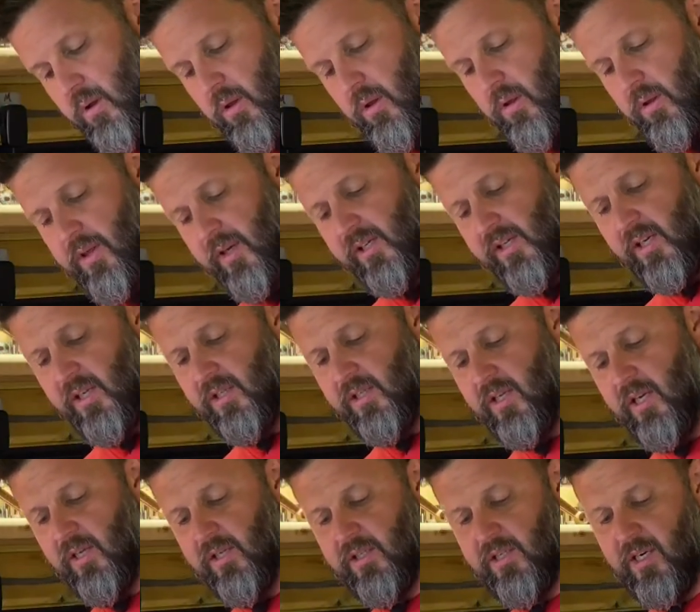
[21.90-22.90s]
This is
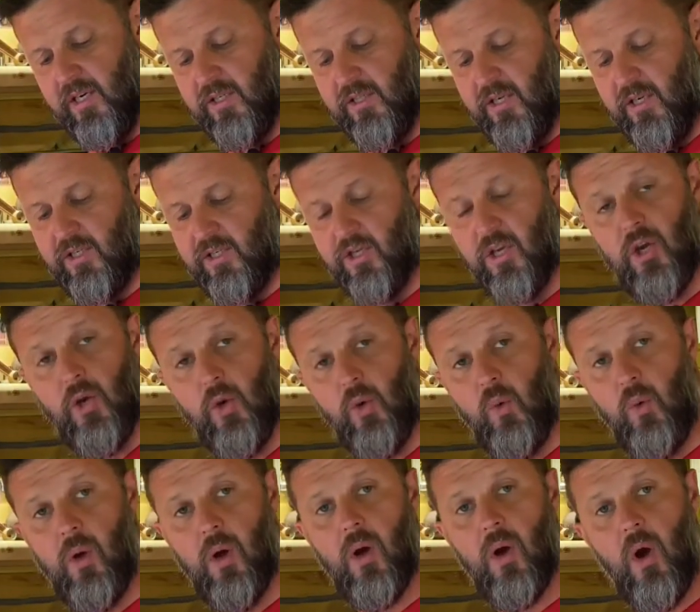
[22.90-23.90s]
the
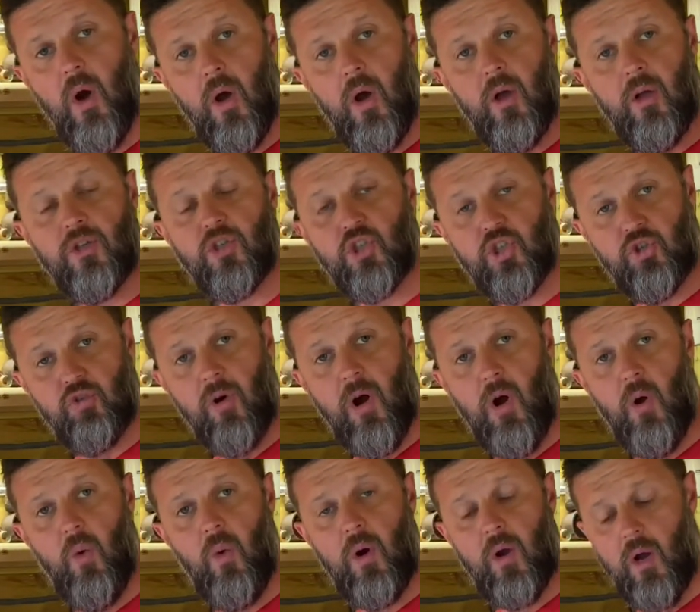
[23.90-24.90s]
62
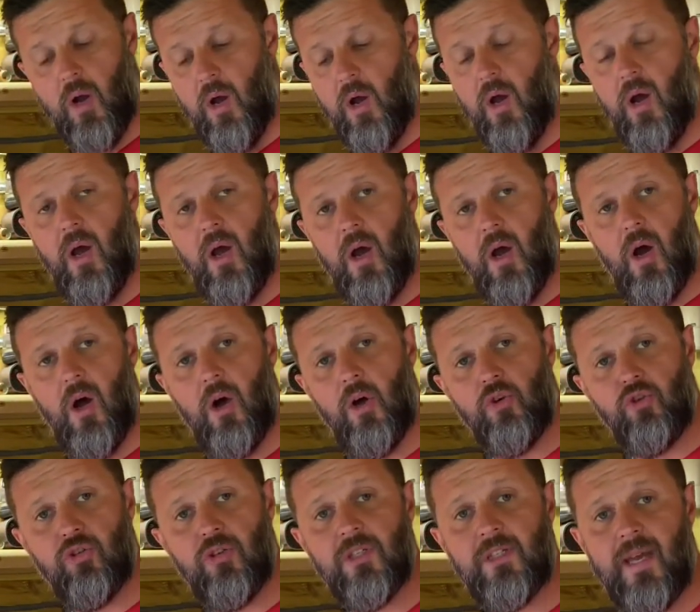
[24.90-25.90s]
stroke
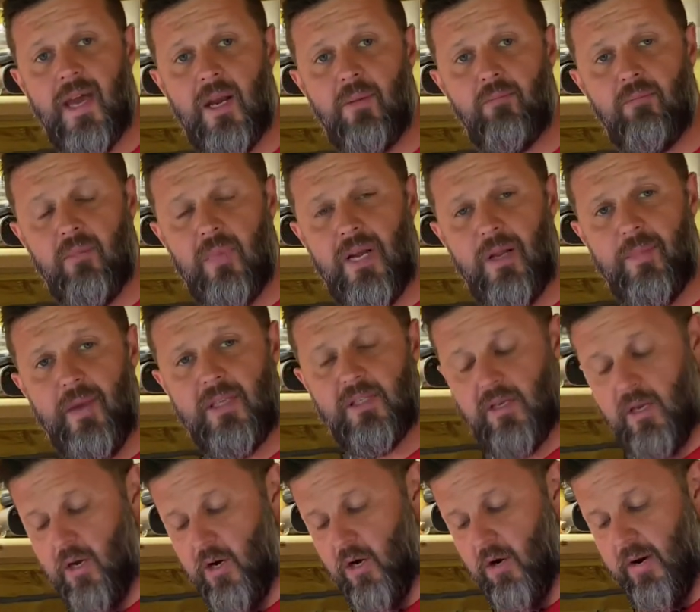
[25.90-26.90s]

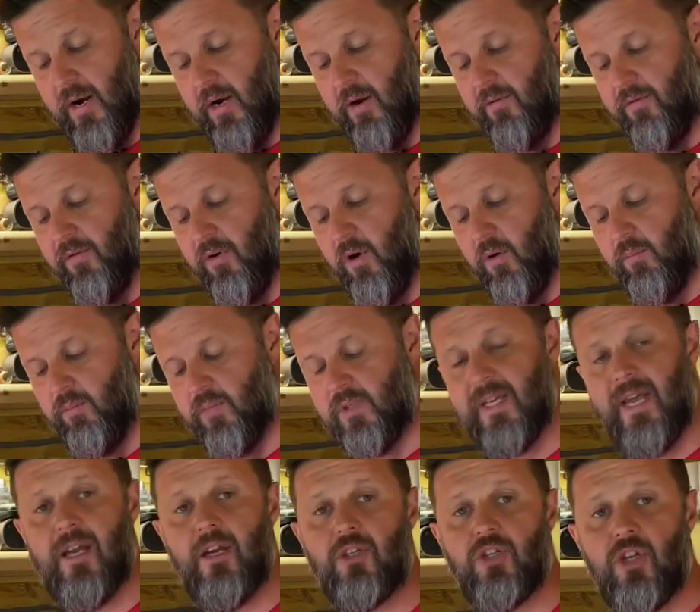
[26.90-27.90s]
110mm crank from
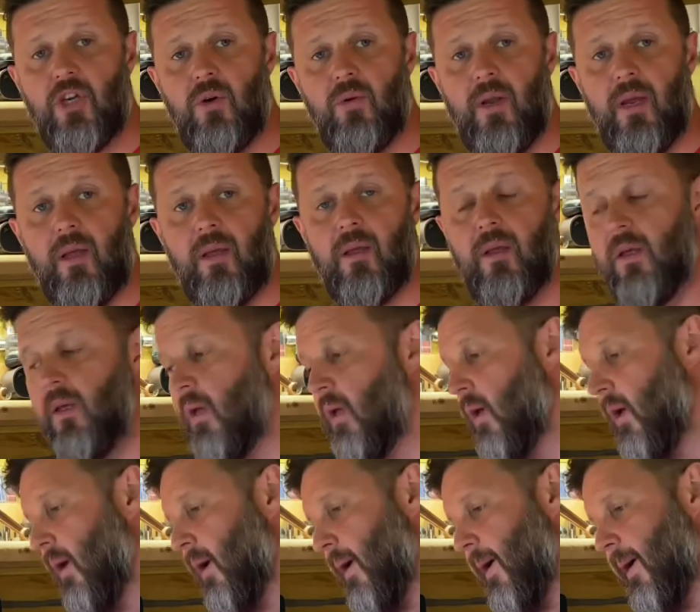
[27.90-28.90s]
Taylor Tuning.
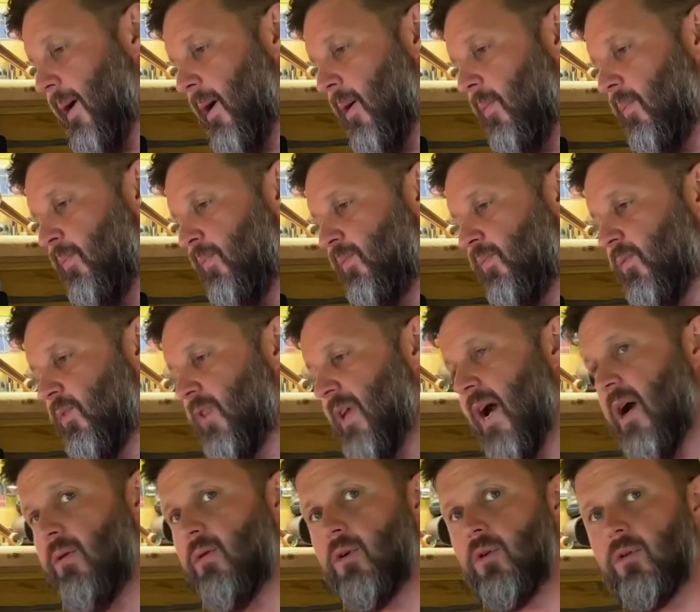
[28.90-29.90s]

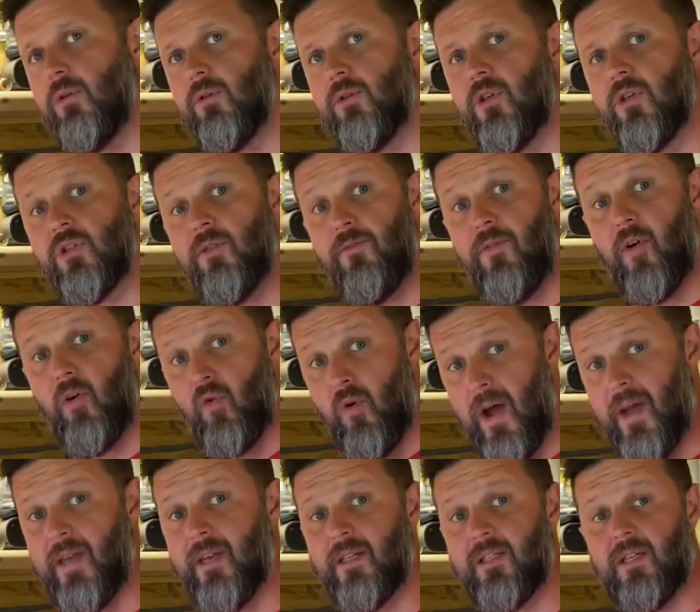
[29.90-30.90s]
Daryl does a
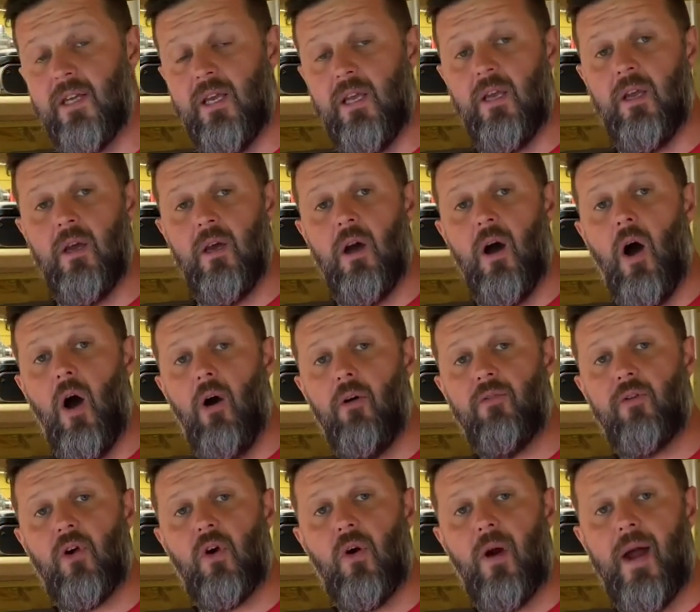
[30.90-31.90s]
variety
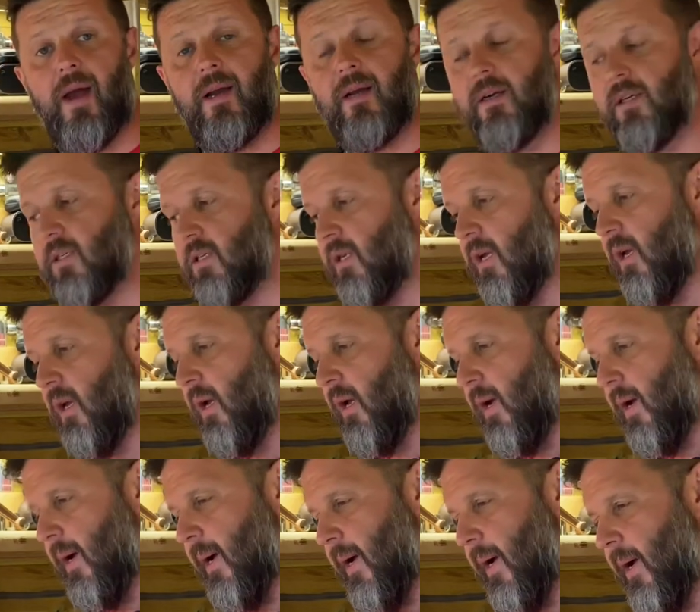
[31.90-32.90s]
of cranks.
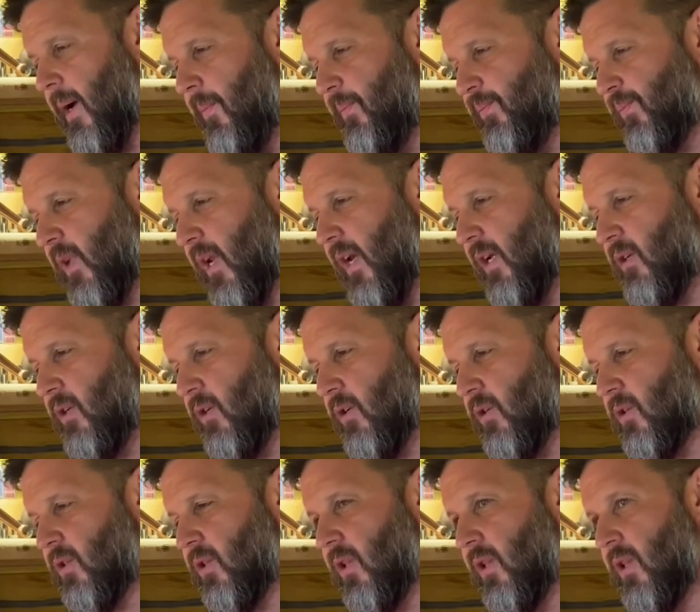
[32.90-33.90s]
He
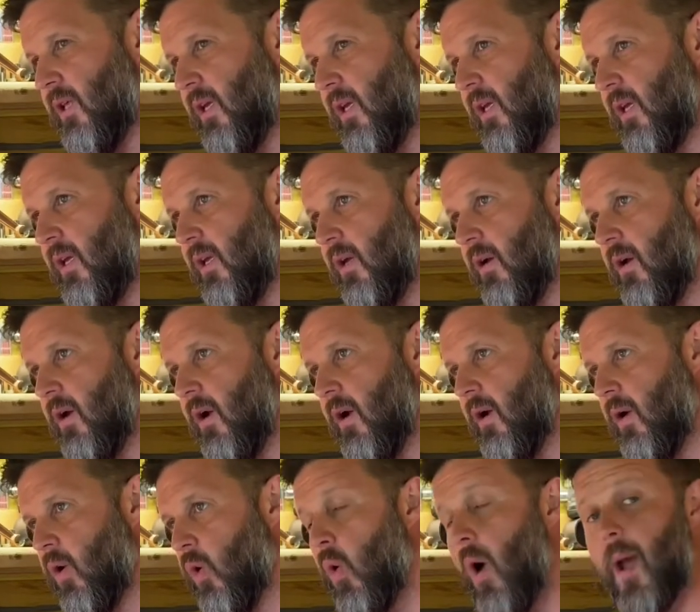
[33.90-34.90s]
does the
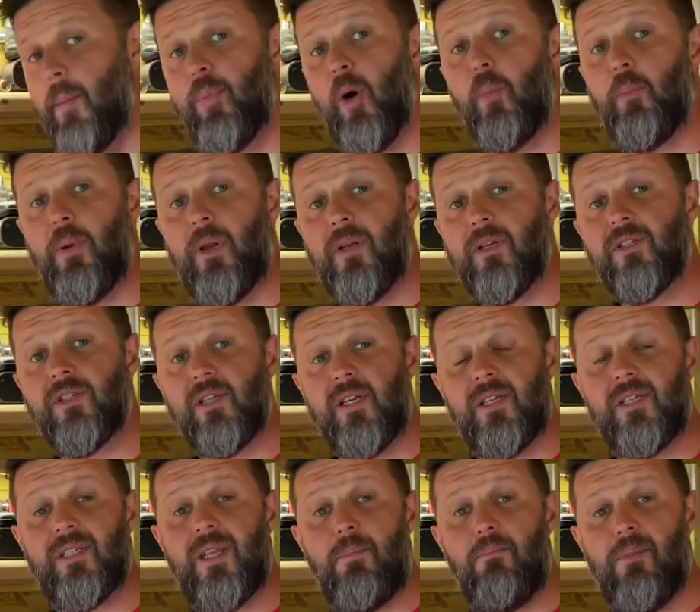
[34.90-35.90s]
quite popular
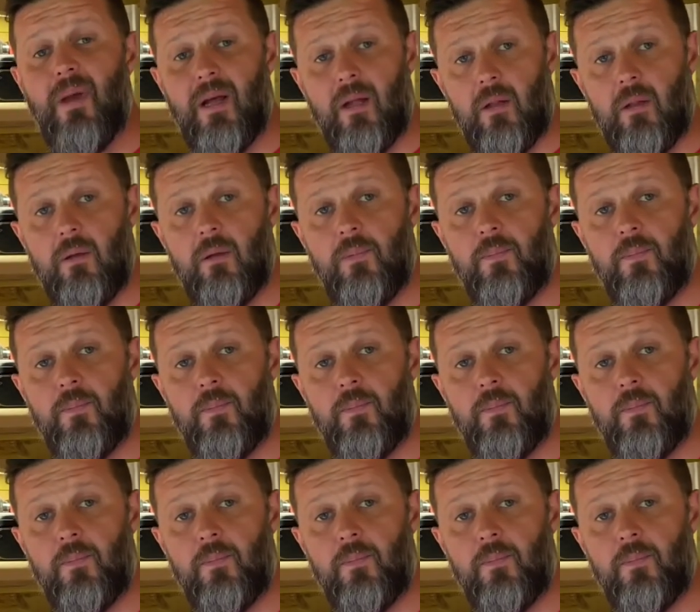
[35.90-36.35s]
60mm